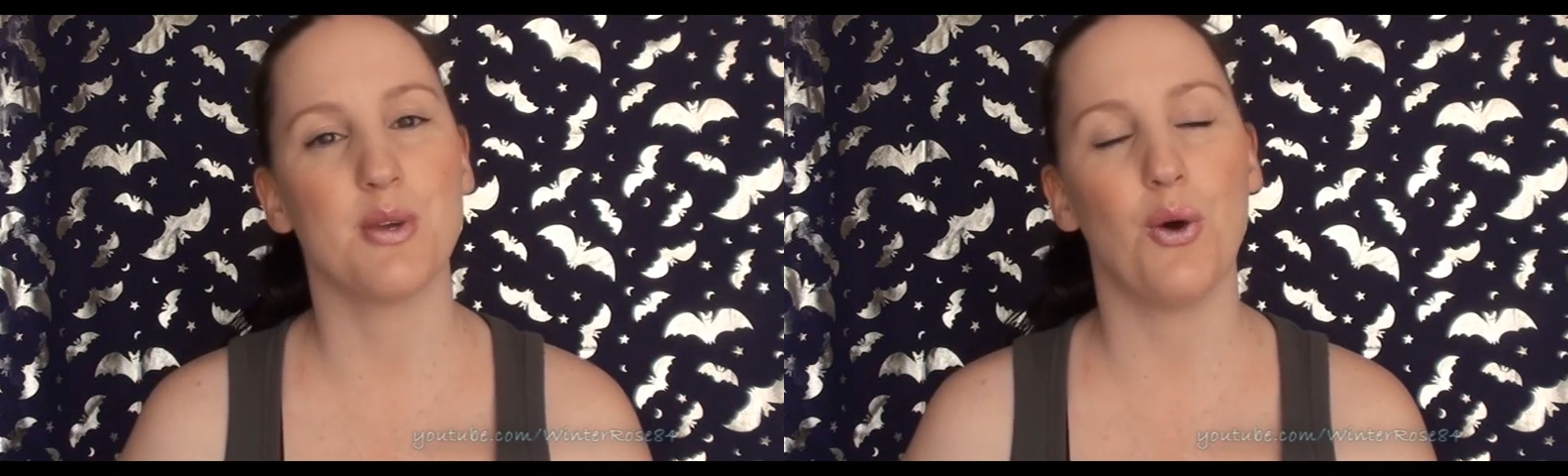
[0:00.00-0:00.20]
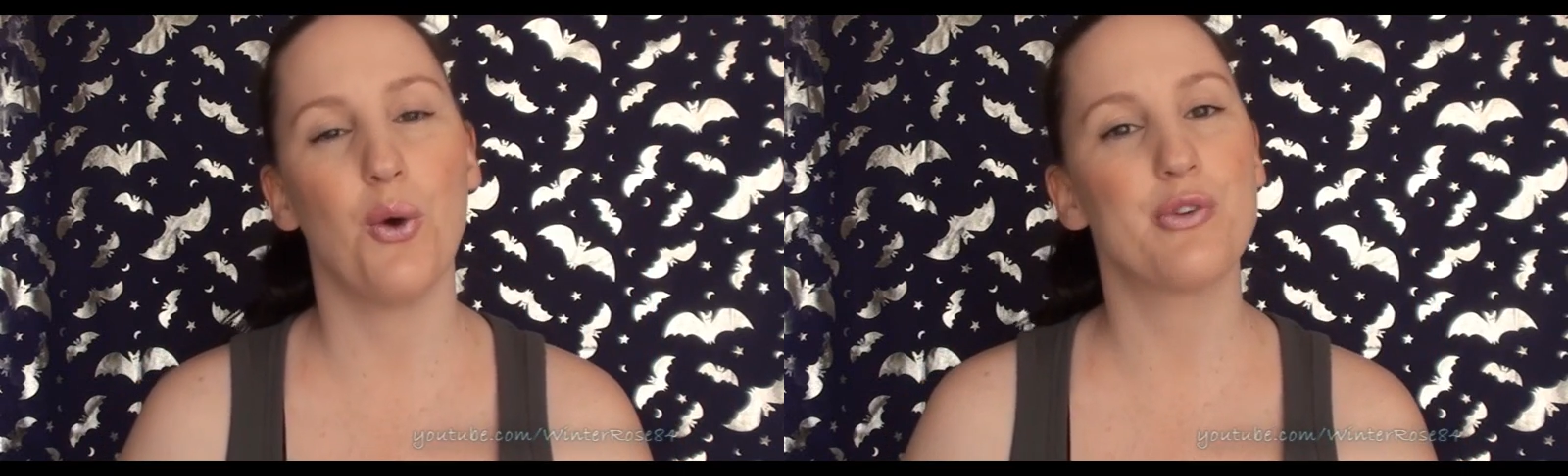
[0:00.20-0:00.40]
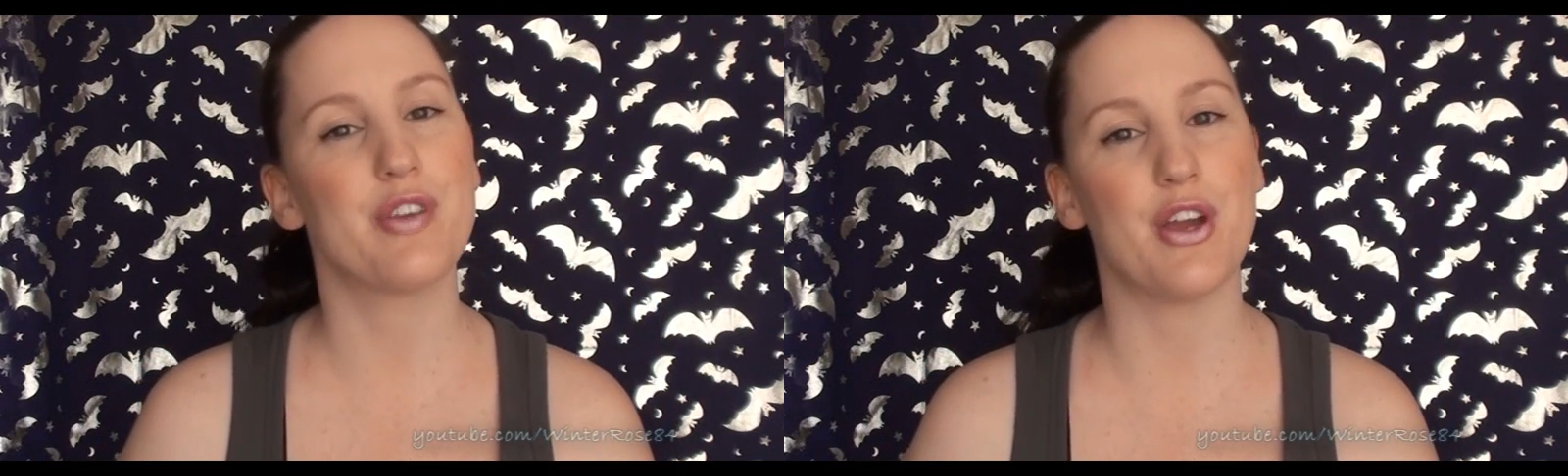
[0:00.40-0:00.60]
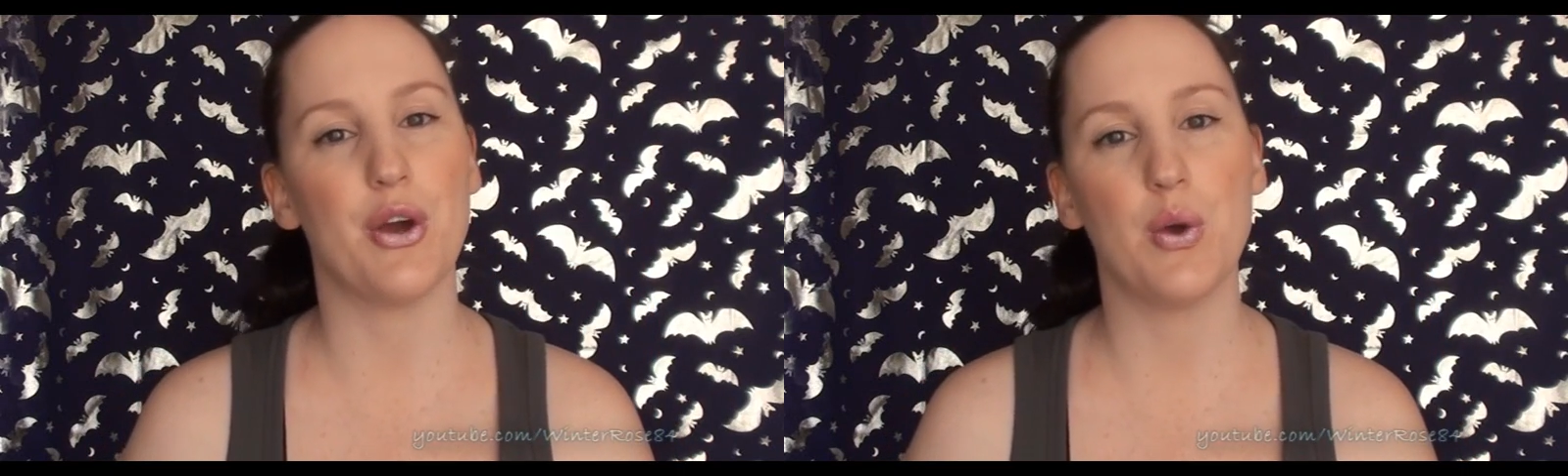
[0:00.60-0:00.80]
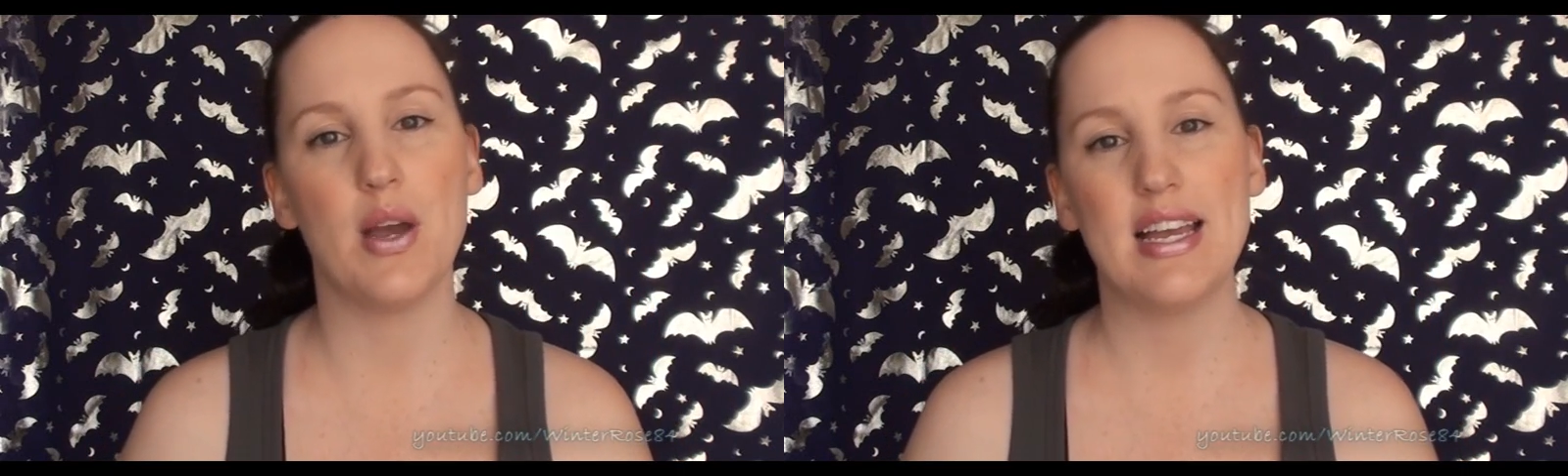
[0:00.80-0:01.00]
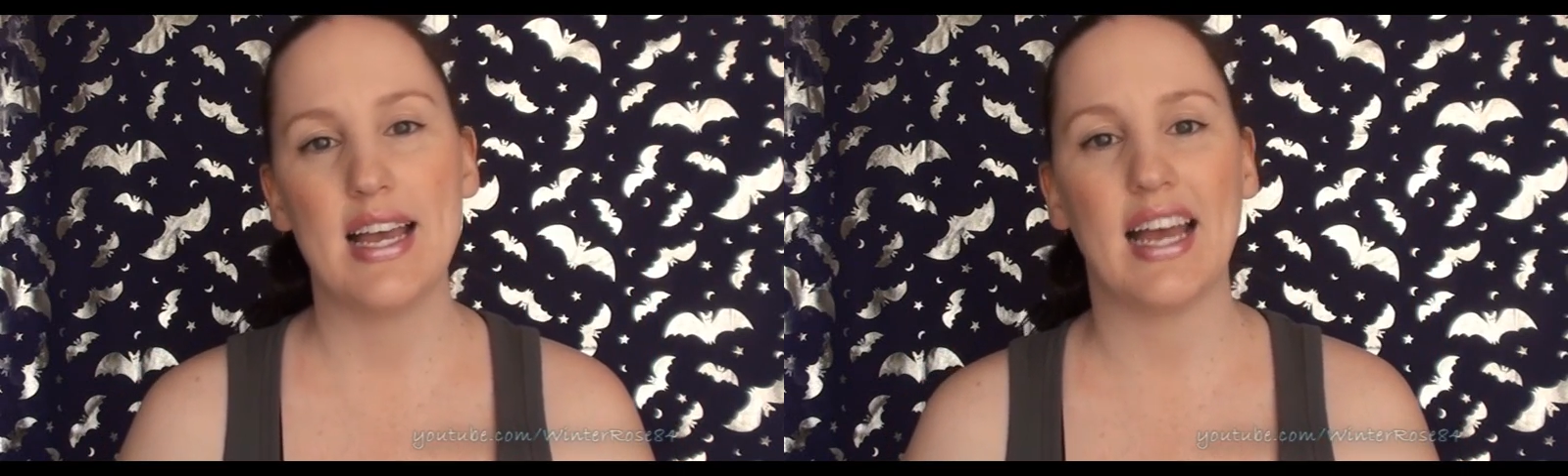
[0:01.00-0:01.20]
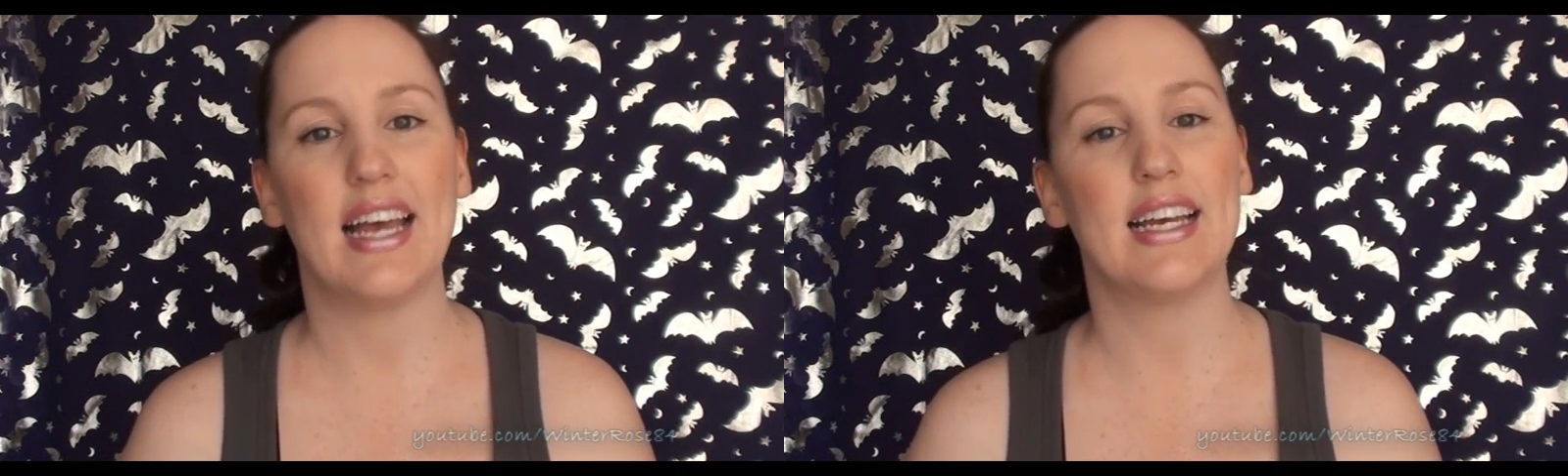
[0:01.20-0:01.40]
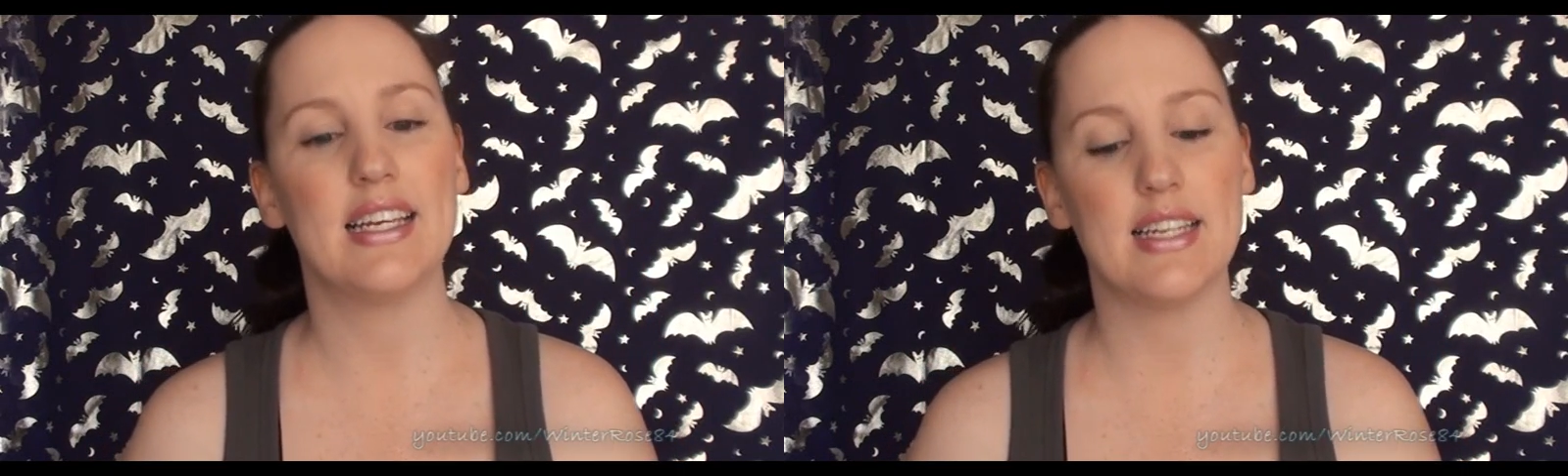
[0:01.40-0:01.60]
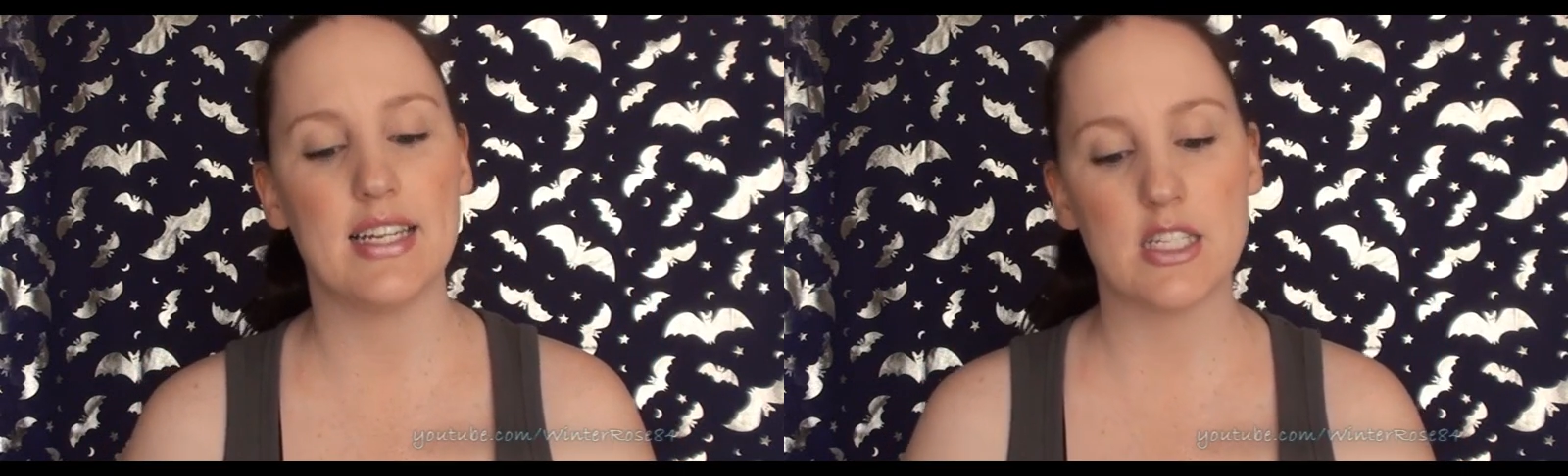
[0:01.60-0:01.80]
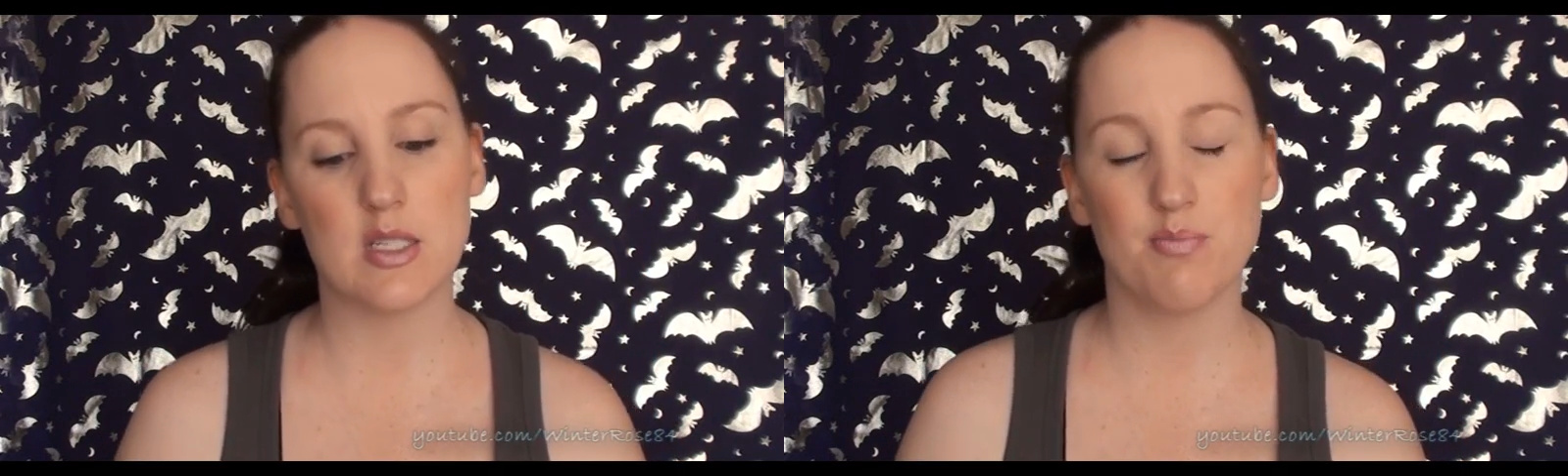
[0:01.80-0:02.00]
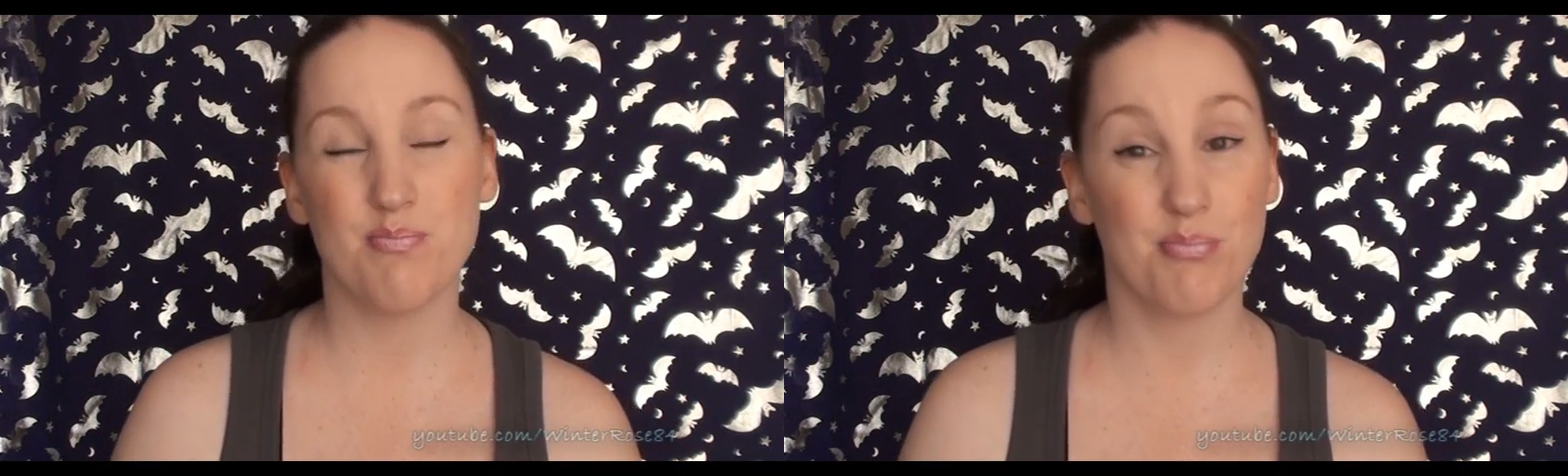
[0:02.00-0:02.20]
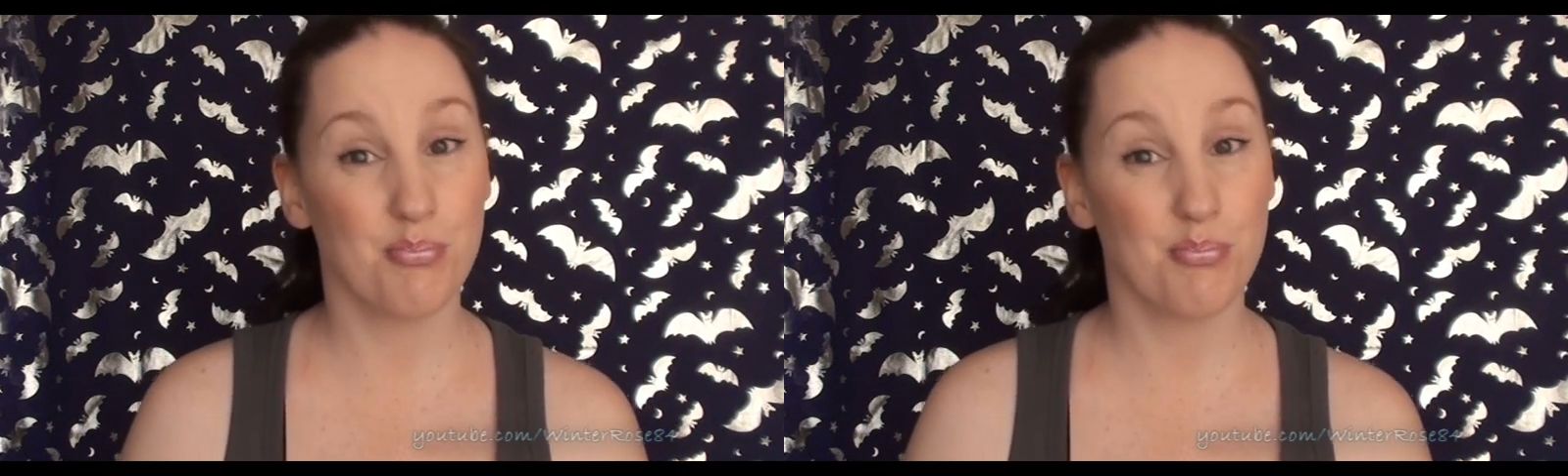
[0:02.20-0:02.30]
be a haul video and it's